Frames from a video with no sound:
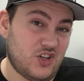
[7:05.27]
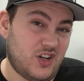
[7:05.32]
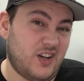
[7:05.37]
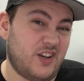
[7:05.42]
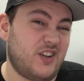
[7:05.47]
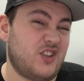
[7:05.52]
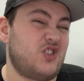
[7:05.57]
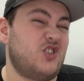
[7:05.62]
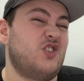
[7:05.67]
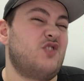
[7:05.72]

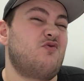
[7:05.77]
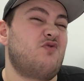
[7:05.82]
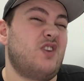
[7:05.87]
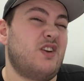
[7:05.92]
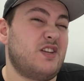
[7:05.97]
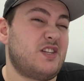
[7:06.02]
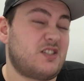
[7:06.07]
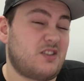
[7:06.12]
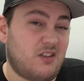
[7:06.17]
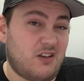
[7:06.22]
and I should have
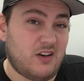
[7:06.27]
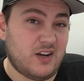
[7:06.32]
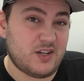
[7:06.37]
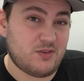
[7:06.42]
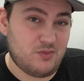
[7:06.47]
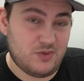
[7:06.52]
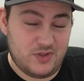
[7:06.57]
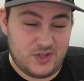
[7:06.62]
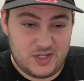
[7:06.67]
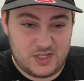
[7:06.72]
really started
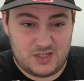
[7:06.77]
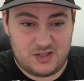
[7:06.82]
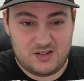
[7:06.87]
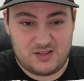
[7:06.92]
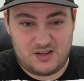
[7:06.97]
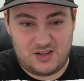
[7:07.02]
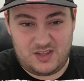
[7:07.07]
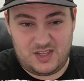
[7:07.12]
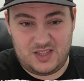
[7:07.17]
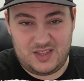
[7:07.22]
with this because
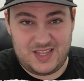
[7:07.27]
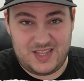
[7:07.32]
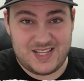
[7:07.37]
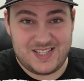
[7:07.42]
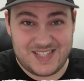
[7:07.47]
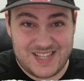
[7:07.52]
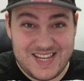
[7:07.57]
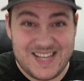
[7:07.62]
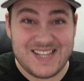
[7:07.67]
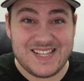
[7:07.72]
I think
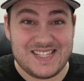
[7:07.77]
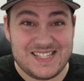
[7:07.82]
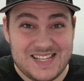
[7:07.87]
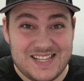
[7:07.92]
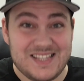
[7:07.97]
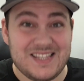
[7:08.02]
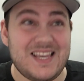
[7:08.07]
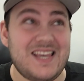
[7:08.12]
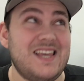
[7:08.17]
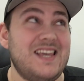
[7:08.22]
this
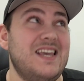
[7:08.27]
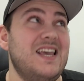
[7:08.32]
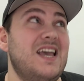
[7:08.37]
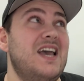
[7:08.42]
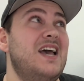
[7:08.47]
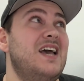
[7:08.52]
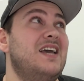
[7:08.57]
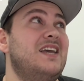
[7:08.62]
is the